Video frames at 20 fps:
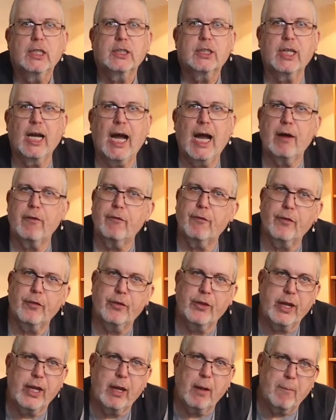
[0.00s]
to have
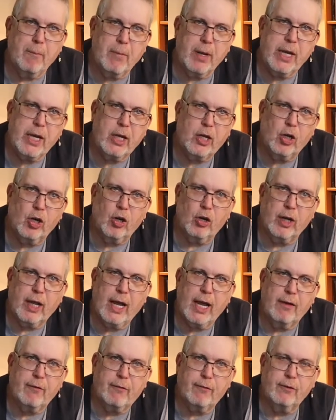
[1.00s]
the mini Korg
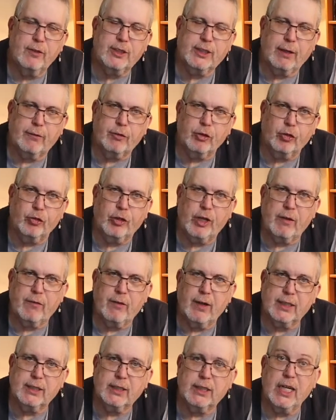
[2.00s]
700
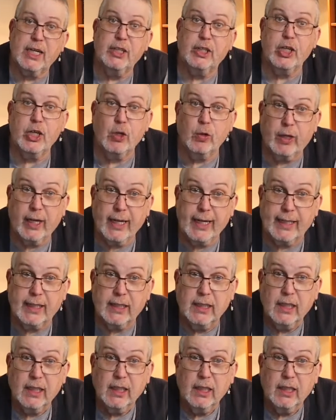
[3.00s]
FS in the UK.